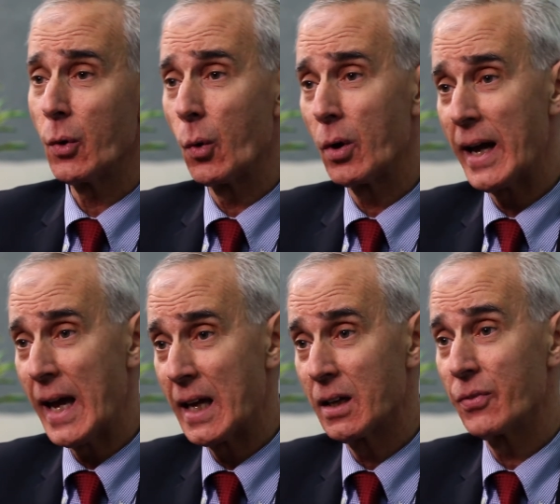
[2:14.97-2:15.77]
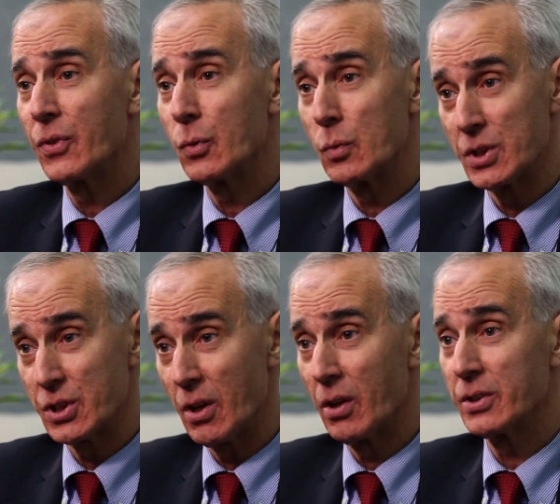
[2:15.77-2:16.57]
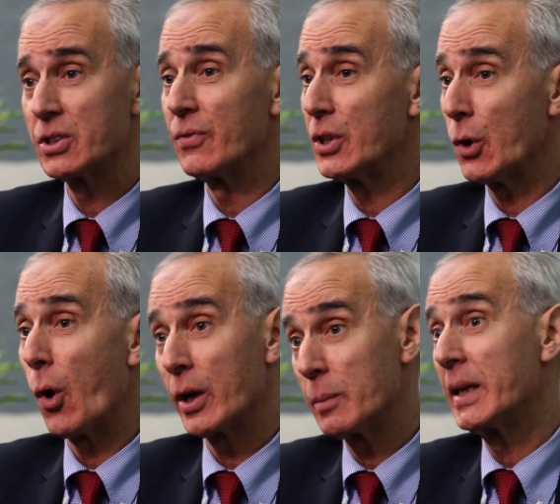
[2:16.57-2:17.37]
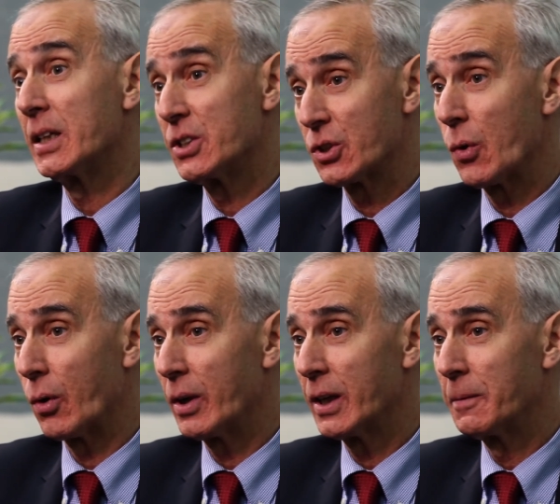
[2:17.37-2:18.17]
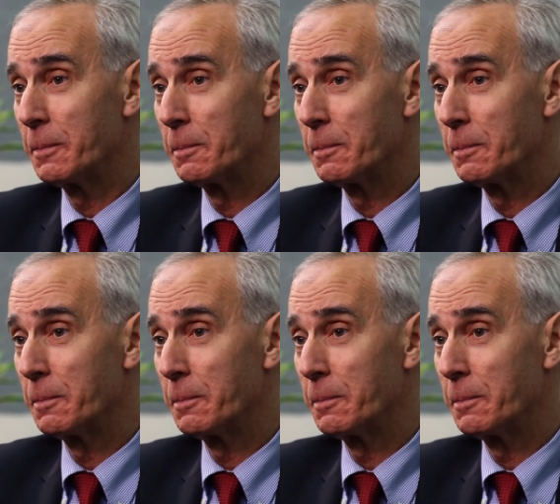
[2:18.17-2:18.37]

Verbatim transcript: or edit the results of the automated scoring.